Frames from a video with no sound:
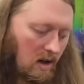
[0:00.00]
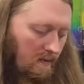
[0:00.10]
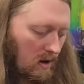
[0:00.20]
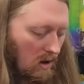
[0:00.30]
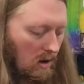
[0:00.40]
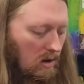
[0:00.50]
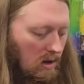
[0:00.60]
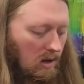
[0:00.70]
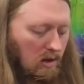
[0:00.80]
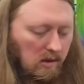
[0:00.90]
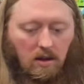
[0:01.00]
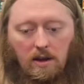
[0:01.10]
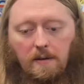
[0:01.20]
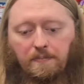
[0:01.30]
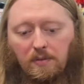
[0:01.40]
David. He's
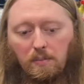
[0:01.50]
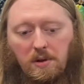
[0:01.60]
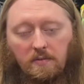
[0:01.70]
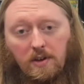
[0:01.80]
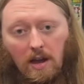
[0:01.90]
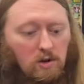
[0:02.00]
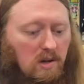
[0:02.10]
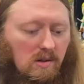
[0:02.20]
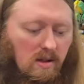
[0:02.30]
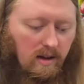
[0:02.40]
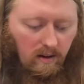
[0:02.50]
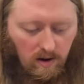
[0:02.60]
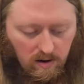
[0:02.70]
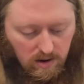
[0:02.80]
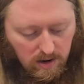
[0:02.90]
a big VHS
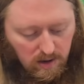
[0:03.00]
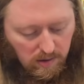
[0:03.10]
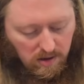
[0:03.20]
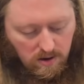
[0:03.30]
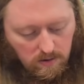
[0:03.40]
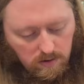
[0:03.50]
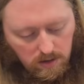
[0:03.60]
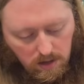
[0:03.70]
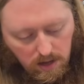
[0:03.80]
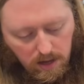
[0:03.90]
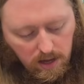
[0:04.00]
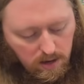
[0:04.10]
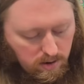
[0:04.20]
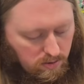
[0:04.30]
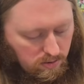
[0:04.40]
collector, so
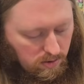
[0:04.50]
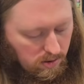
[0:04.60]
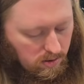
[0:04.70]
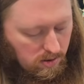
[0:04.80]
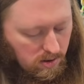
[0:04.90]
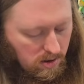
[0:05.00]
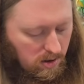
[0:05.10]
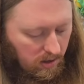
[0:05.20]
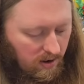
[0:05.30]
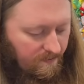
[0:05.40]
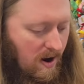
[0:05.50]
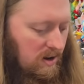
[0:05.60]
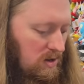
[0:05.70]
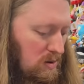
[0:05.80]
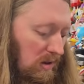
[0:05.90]
he can find
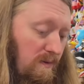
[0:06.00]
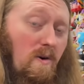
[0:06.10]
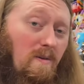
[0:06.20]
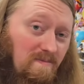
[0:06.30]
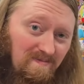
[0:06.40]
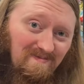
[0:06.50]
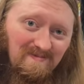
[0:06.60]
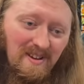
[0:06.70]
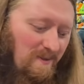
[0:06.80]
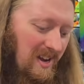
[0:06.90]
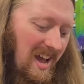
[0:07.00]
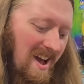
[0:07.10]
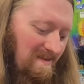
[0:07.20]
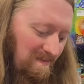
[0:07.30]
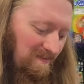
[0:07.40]
a use for them if we can't.